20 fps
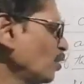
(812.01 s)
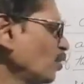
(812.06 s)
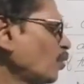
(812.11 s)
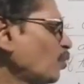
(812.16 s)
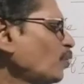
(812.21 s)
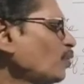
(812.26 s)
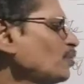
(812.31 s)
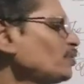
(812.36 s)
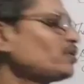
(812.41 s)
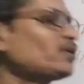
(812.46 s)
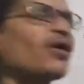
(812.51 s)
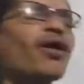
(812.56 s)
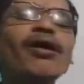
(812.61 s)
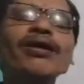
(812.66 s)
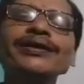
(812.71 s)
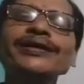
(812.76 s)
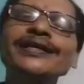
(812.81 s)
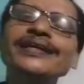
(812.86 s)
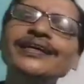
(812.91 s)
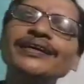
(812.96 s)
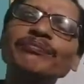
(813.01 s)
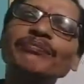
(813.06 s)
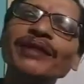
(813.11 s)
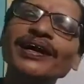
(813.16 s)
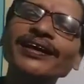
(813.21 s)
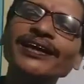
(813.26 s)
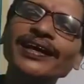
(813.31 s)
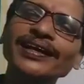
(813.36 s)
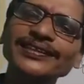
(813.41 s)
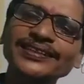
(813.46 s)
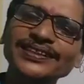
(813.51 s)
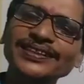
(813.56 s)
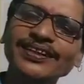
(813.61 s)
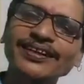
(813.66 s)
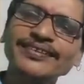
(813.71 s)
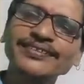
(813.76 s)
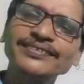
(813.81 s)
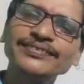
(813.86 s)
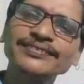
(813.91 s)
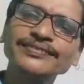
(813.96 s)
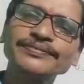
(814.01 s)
Who taught him a lesson?